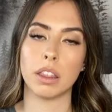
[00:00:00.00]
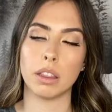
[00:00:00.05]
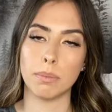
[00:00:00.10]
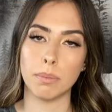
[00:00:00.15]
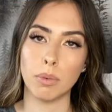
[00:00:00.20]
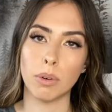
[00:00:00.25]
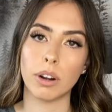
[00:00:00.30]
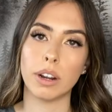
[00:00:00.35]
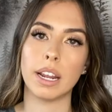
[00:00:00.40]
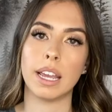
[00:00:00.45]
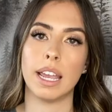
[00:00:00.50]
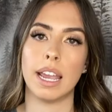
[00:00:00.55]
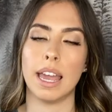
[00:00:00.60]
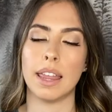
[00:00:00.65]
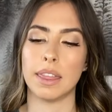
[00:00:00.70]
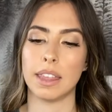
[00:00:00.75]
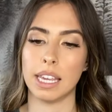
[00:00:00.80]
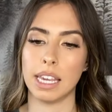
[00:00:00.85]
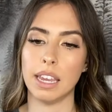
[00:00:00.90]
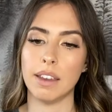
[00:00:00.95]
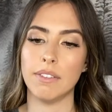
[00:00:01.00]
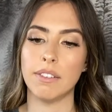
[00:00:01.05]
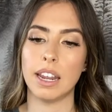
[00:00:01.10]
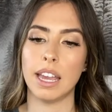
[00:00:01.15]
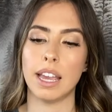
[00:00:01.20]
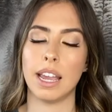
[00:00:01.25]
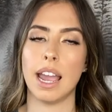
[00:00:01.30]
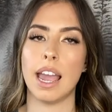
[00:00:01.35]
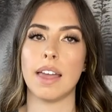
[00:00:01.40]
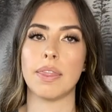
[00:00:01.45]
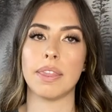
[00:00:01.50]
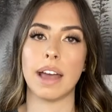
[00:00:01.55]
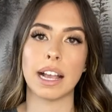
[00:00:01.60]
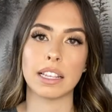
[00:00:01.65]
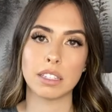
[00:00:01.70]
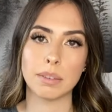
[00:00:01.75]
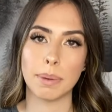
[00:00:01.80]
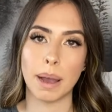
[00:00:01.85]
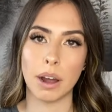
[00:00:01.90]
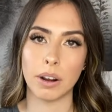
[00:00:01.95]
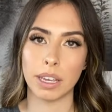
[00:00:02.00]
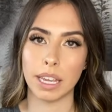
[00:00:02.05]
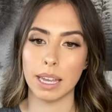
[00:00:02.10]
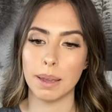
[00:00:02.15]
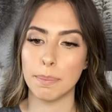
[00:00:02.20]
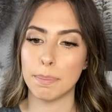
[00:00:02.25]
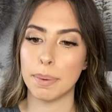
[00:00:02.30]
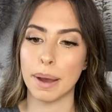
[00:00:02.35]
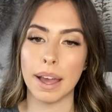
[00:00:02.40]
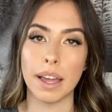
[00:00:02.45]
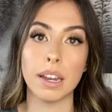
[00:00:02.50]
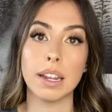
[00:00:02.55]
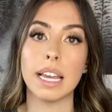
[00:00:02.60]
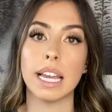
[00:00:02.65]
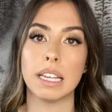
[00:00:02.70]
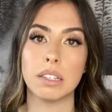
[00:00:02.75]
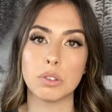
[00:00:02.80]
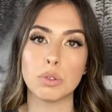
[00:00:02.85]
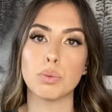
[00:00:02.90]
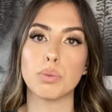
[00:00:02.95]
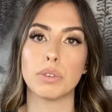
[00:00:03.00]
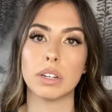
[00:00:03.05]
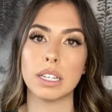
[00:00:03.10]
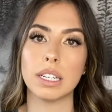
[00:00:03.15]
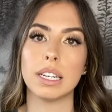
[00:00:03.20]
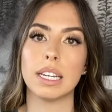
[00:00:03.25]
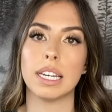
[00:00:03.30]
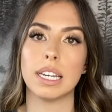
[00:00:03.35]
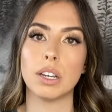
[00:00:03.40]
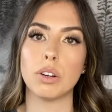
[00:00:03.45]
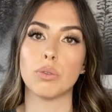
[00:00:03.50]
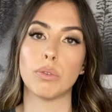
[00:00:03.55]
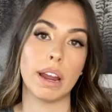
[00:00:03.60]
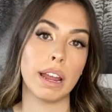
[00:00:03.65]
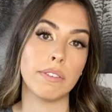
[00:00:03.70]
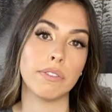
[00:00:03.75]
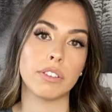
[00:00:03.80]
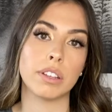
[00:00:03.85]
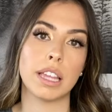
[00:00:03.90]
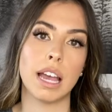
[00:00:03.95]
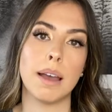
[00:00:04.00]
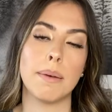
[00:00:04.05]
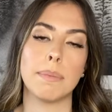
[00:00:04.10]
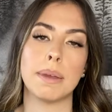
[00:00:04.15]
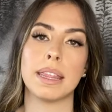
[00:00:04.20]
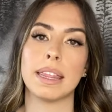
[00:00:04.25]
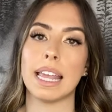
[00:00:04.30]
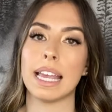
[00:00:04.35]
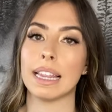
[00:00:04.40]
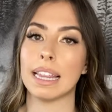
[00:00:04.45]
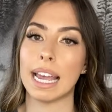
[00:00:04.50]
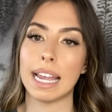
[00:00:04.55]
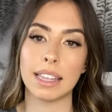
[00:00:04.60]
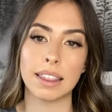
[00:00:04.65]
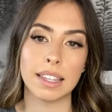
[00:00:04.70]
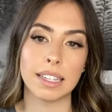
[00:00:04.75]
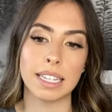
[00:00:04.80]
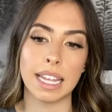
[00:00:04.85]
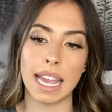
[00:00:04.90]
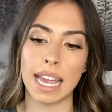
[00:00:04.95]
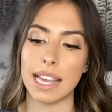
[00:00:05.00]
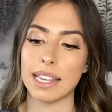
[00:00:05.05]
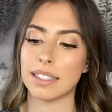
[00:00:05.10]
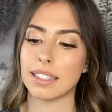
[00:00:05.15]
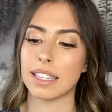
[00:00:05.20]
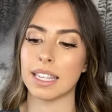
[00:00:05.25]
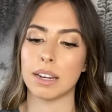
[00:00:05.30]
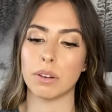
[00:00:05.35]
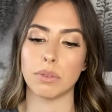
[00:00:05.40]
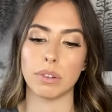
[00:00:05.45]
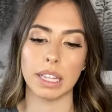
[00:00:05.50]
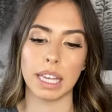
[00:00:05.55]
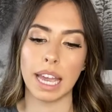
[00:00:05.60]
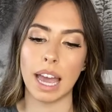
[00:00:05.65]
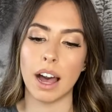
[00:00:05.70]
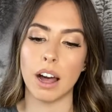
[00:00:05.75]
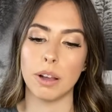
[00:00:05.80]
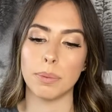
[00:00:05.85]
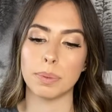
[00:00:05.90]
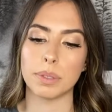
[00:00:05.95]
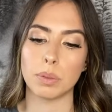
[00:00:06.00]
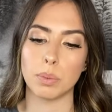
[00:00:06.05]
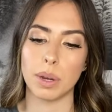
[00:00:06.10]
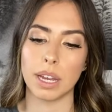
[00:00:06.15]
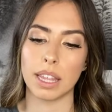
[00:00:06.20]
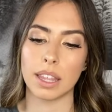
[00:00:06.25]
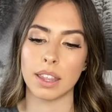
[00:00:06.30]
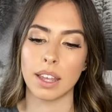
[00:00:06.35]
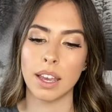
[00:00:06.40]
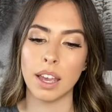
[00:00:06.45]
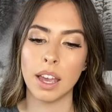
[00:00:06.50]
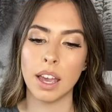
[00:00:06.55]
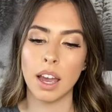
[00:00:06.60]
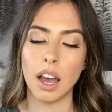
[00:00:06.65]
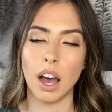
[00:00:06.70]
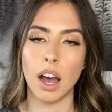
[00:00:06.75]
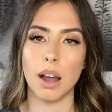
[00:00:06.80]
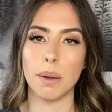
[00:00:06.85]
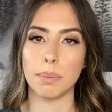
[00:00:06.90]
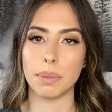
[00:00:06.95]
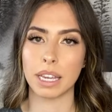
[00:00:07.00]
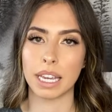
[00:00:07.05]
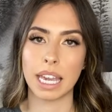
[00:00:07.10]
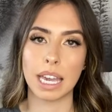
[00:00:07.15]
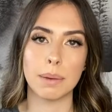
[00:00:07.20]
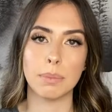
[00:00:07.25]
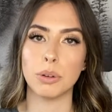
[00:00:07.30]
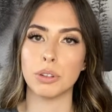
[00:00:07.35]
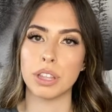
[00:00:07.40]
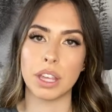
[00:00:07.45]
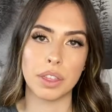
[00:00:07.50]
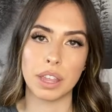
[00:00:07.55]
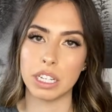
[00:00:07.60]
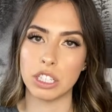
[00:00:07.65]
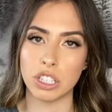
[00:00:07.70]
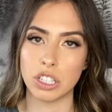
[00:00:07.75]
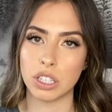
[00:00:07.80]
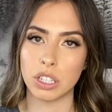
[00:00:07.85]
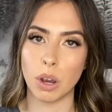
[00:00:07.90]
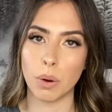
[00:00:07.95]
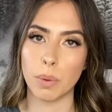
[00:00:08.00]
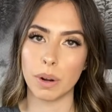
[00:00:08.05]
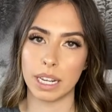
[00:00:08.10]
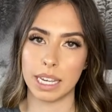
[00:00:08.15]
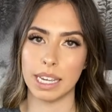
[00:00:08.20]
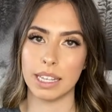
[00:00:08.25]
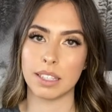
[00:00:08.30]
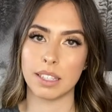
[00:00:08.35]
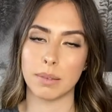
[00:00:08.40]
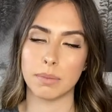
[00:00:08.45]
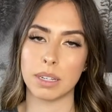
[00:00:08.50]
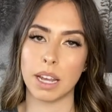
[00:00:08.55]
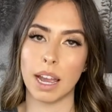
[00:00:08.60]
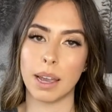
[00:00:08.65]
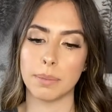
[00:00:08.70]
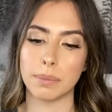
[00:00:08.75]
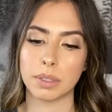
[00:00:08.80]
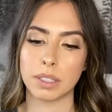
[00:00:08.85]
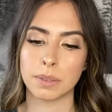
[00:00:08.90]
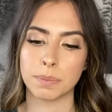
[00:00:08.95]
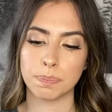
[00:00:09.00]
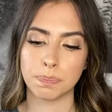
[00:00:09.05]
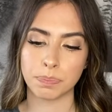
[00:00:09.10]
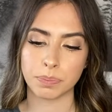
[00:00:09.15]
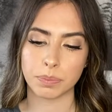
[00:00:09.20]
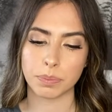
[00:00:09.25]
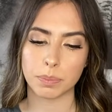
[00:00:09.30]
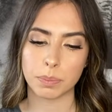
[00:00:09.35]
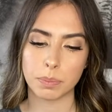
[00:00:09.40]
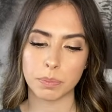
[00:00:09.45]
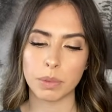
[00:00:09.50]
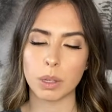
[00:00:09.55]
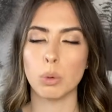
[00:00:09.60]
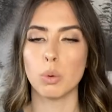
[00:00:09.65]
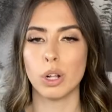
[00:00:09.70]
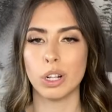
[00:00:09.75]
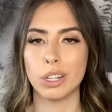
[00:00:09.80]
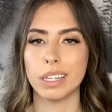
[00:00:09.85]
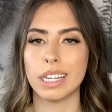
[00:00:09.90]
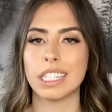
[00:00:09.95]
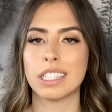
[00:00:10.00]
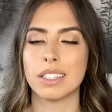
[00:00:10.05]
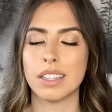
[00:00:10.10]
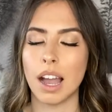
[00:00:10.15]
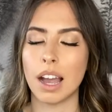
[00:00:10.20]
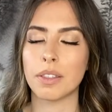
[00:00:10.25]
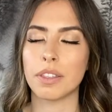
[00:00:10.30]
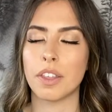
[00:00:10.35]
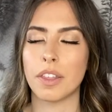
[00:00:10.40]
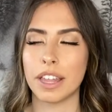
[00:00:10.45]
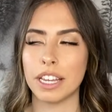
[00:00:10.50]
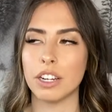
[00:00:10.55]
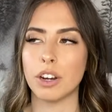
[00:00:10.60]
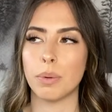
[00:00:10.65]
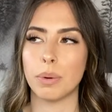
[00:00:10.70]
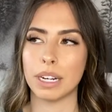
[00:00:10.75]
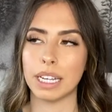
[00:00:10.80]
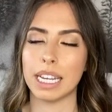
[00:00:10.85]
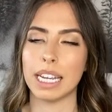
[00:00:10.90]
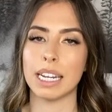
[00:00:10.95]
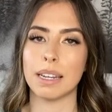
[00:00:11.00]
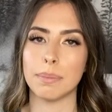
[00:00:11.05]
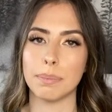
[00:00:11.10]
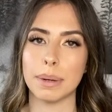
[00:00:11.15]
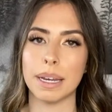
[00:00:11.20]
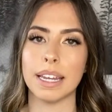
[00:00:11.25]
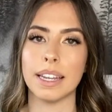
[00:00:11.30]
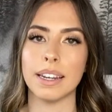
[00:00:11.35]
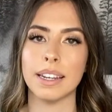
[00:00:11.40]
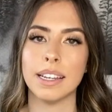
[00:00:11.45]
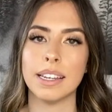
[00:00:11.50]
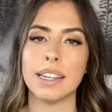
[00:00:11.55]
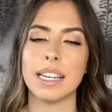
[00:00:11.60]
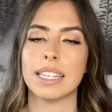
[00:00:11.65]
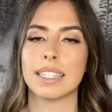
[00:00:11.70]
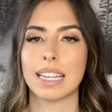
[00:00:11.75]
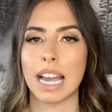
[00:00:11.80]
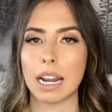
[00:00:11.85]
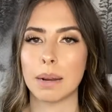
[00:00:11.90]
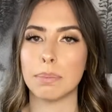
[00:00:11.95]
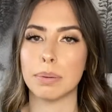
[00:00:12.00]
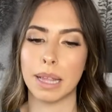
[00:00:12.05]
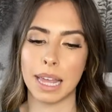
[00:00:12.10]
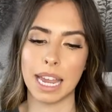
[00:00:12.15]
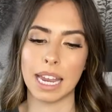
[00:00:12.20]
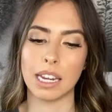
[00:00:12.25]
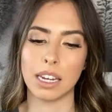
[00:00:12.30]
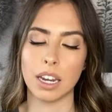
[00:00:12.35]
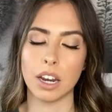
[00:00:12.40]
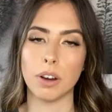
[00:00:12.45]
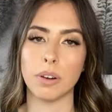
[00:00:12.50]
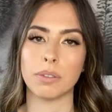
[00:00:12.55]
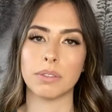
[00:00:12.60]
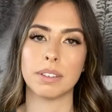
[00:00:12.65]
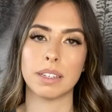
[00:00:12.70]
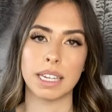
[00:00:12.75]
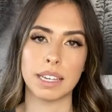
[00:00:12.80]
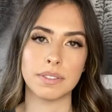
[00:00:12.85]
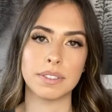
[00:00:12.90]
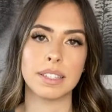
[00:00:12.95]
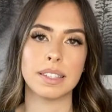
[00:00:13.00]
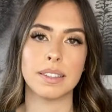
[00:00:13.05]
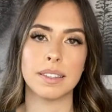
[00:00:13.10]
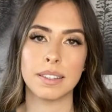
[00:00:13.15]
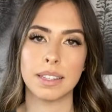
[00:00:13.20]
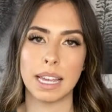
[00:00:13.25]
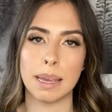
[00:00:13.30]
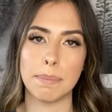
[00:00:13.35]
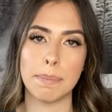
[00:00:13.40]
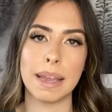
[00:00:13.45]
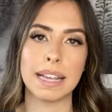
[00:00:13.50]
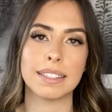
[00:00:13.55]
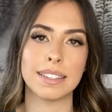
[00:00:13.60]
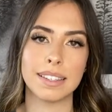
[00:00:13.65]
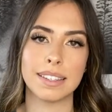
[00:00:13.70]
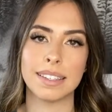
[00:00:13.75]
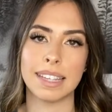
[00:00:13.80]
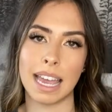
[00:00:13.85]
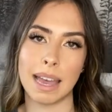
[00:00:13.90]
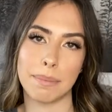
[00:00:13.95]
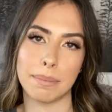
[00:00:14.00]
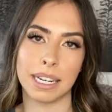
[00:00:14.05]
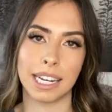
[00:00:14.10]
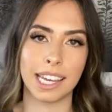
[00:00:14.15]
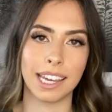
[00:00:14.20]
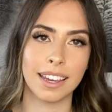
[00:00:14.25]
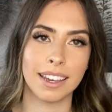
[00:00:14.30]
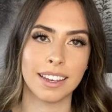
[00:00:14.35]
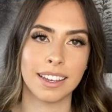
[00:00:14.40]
the morning and the evening, and that's about it. But it's really great for them, and they like the taste, and it really helps with the kibble that they just don't want to eat sometimes. Well, it's not that they don't want to eat it, but it's kind of plain, you know? It makes it salmon-y.